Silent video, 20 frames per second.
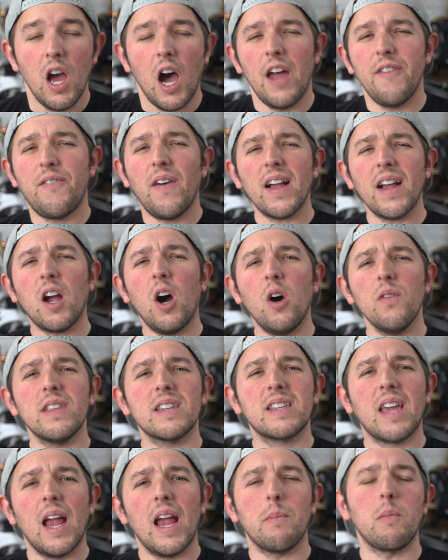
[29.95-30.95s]
If I called
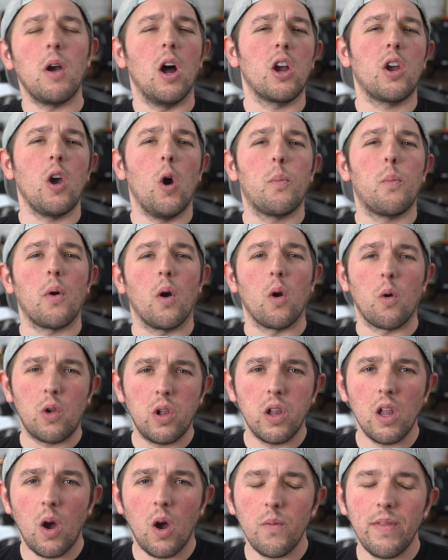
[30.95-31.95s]
this camera a GoPro
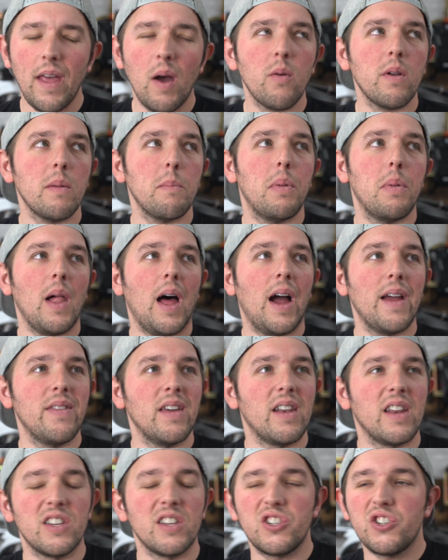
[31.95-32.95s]
clone, that would imply
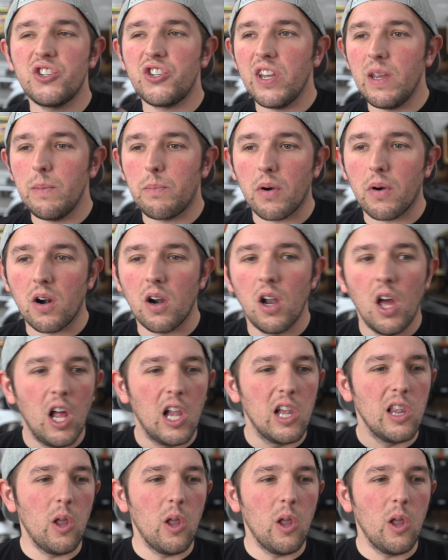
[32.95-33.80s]
that it's cheaper,